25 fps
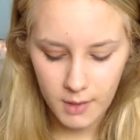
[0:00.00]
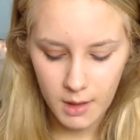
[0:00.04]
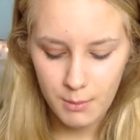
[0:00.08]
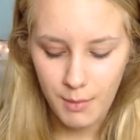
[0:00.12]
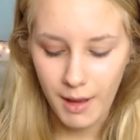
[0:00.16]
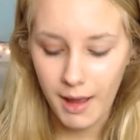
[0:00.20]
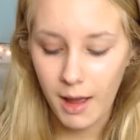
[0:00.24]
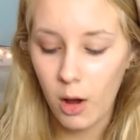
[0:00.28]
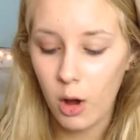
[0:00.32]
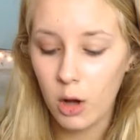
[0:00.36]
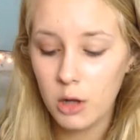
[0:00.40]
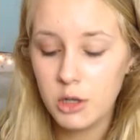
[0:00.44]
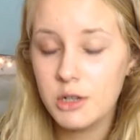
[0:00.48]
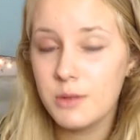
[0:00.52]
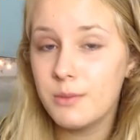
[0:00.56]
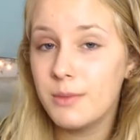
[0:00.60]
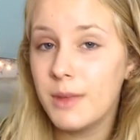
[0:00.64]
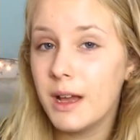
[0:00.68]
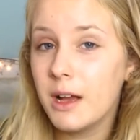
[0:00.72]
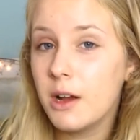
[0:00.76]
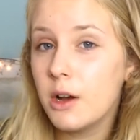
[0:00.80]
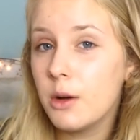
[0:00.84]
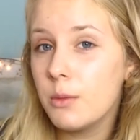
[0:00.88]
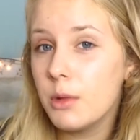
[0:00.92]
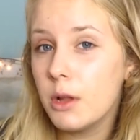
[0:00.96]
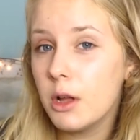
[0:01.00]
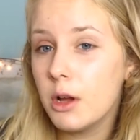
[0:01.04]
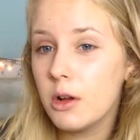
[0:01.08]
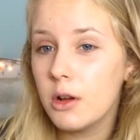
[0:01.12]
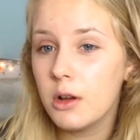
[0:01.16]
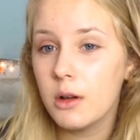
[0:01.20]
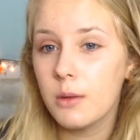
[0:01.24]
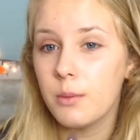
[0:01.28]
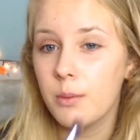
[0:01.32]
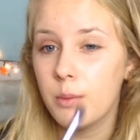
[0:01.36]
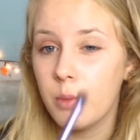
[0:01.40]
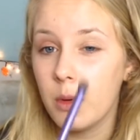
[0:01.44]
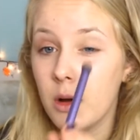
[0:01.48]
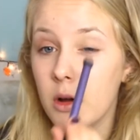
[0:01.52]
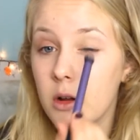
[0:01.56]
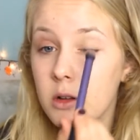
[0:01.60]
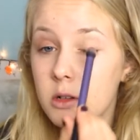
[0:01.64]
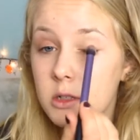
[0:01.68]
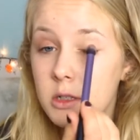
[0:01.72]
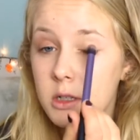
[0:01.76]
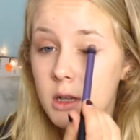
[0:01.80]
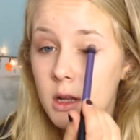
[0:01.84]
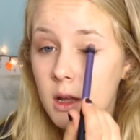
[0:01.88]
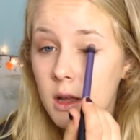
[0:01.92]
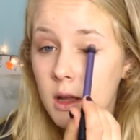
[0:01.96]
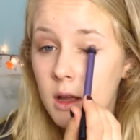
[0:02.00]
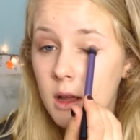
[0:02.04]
my autumn makeup look, but